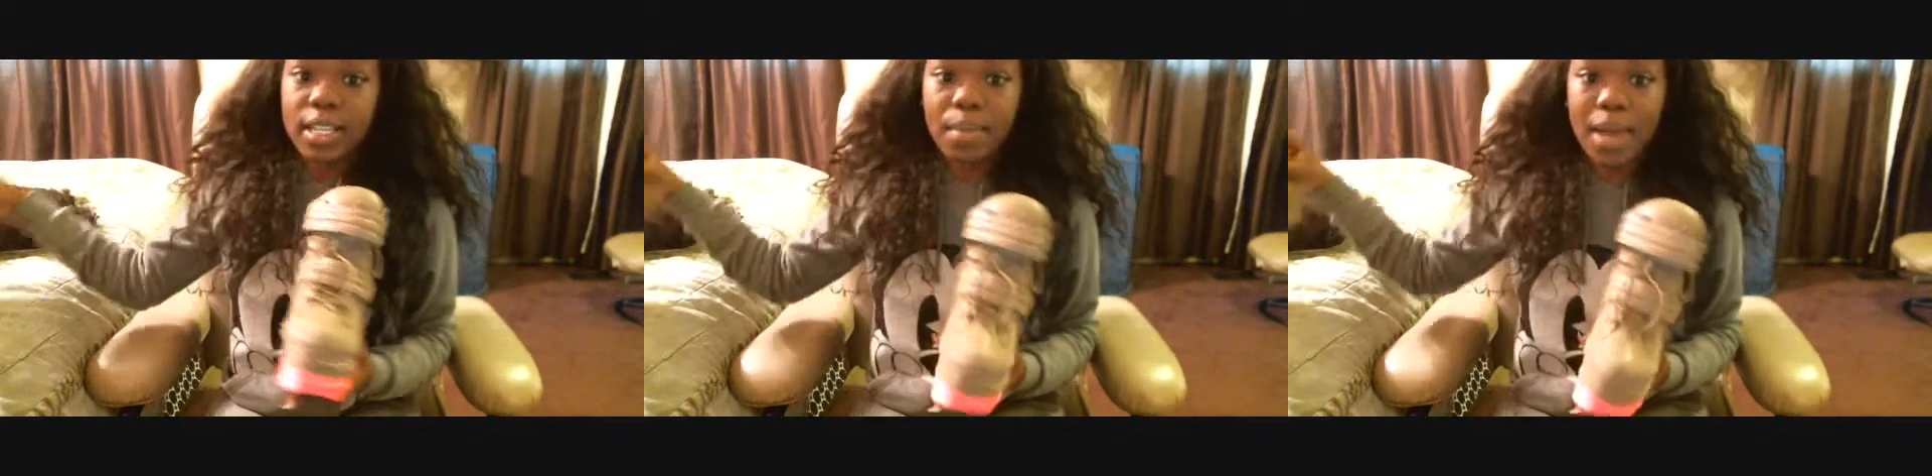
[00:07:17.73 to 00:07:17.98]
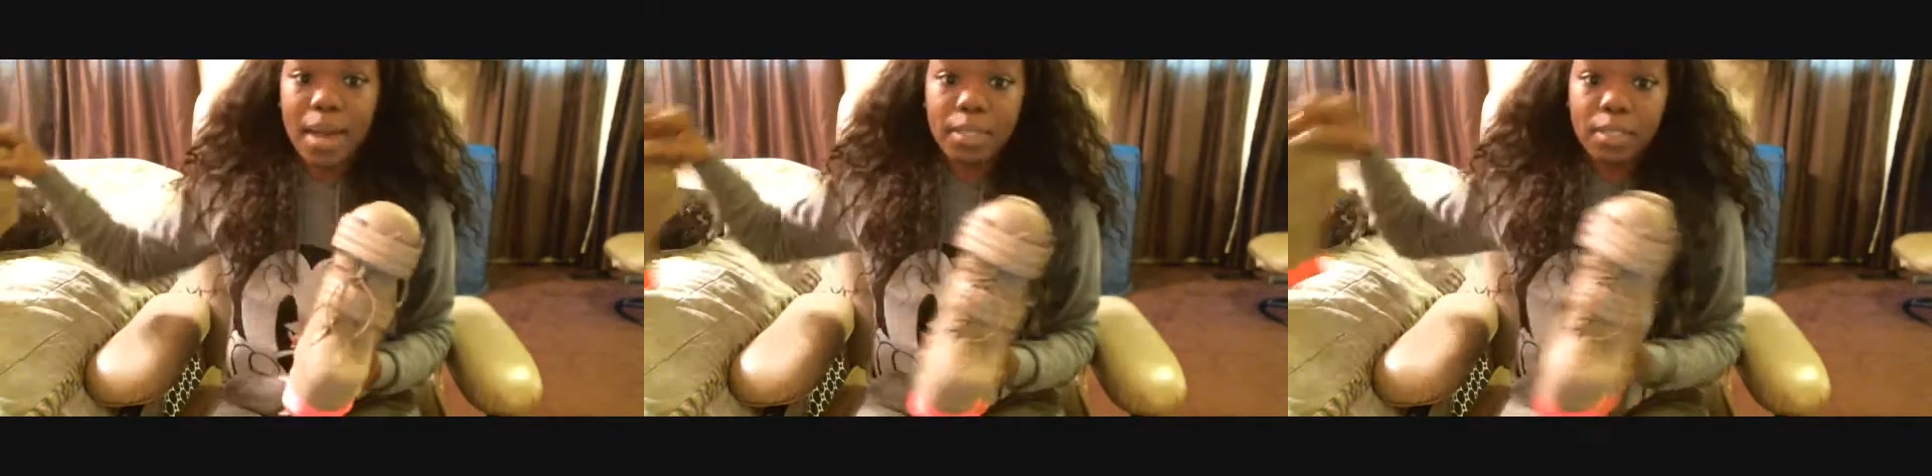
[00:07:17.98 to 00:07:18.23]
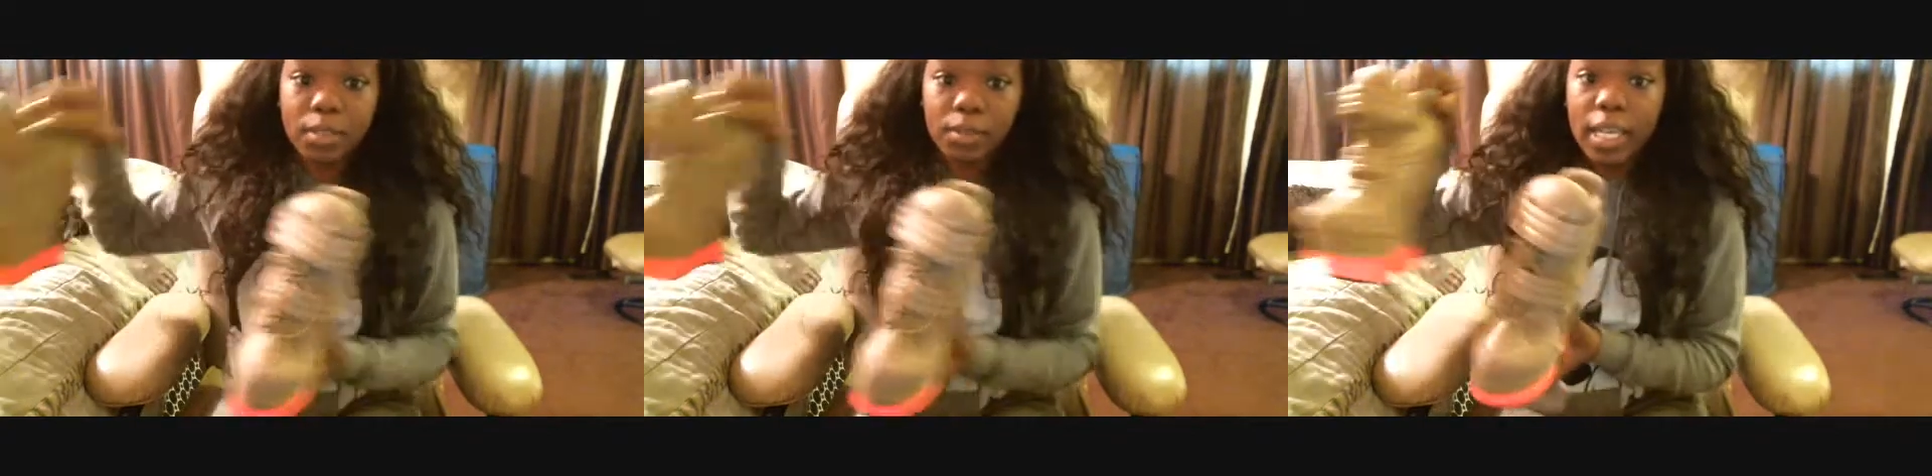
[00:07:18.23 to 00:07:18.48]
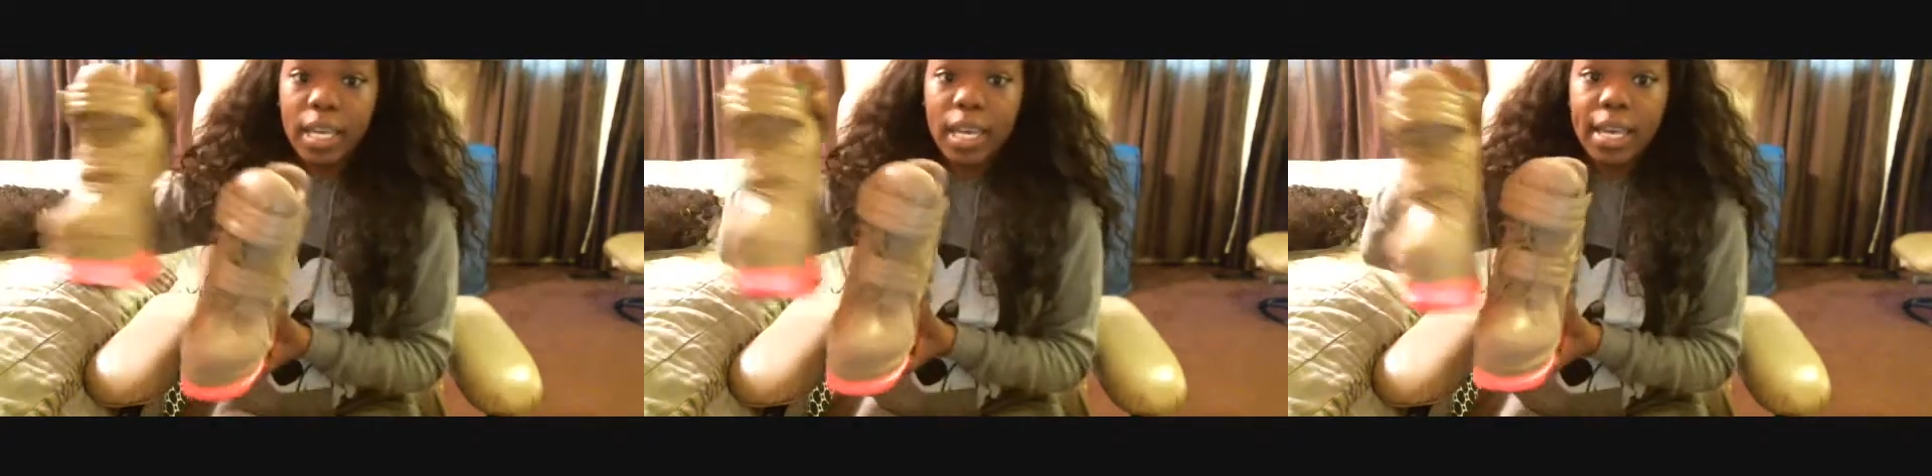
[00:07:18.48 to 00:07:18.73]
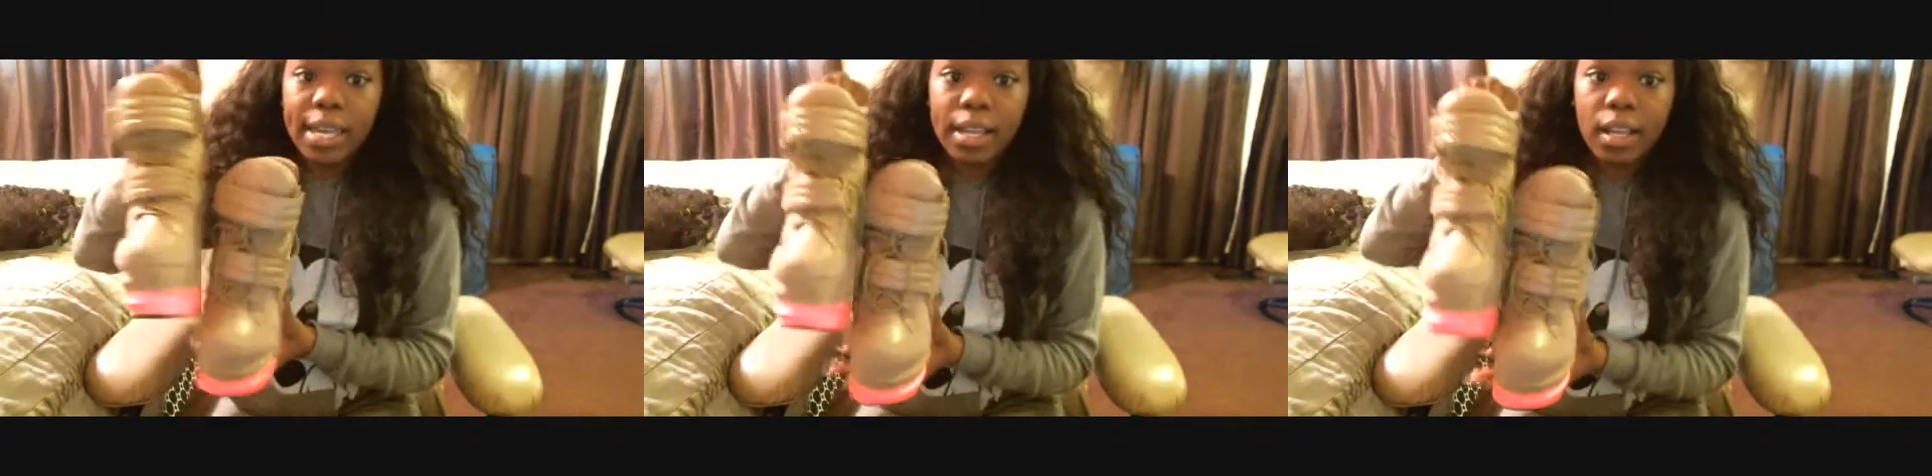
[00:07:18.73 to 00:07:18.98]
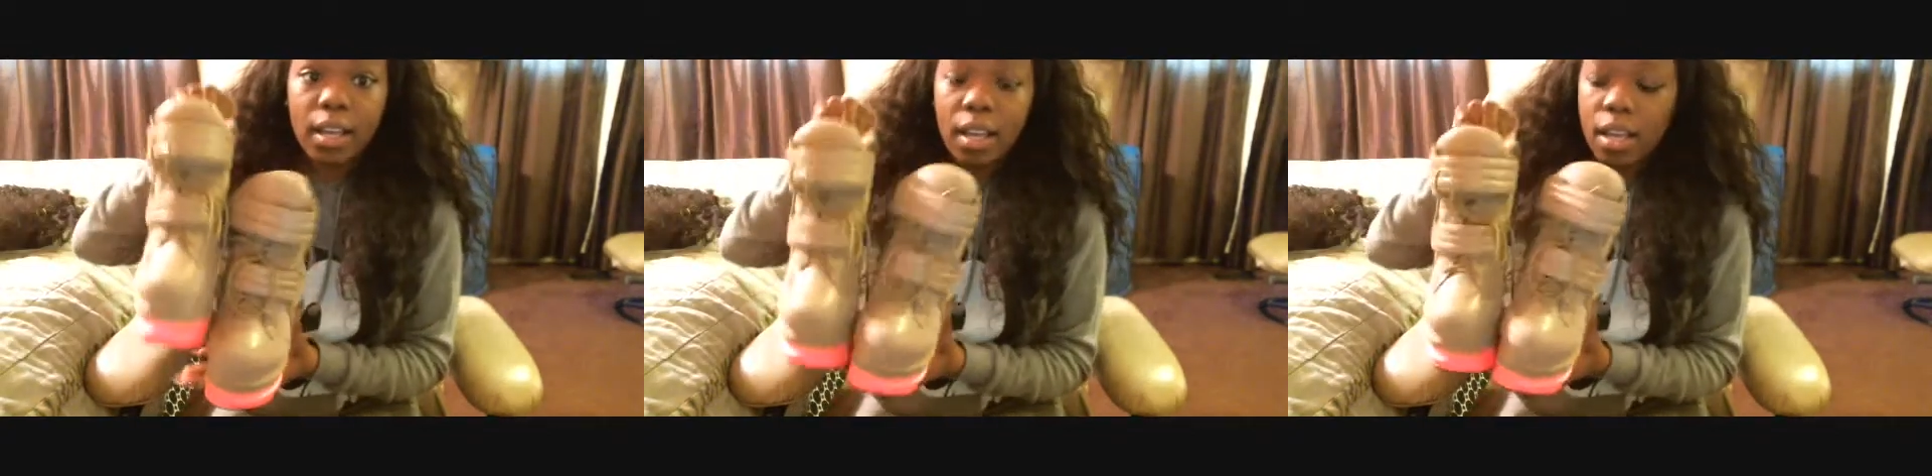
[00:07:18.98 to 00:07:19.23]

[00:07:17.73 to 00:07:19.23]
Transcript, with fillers: I'm absolutely in